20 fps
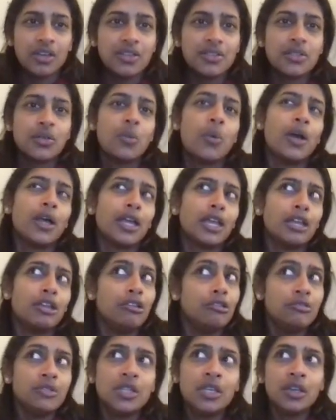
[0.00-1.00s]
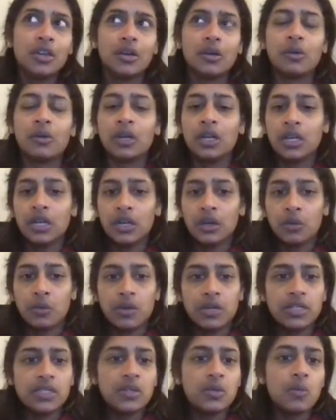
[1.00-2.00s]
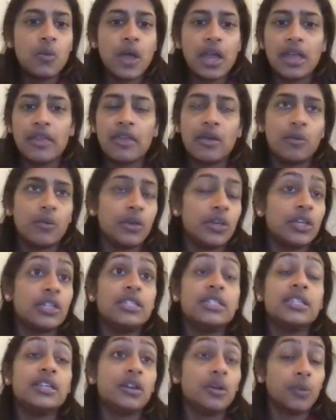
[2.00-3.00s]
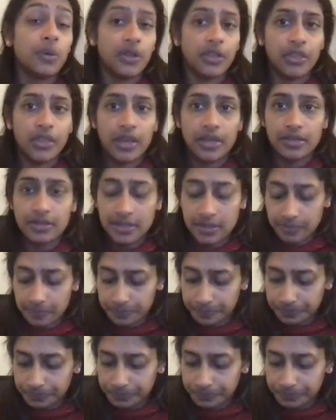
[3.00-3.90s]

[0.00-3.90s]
So what can you do? What is a way that we could deal with this?